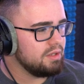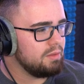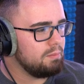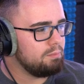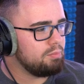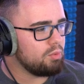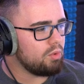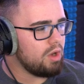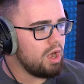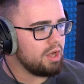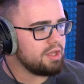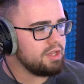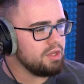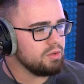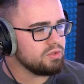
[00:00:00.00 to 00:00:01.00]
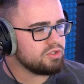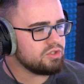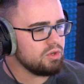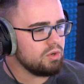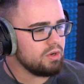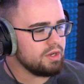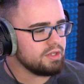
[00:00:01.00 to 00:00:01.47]

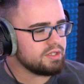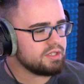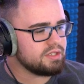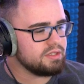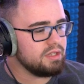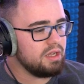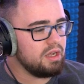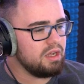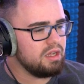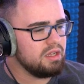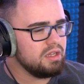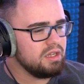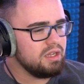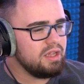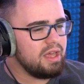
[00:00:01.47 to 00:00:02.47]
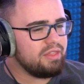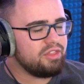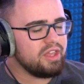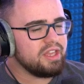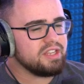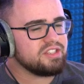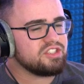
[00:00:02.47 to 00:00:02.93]
Brachiosaurus. That
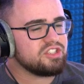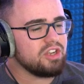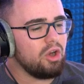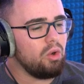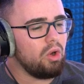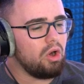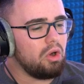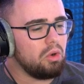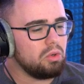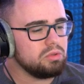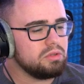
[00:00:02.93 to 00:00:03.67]
thing is so old.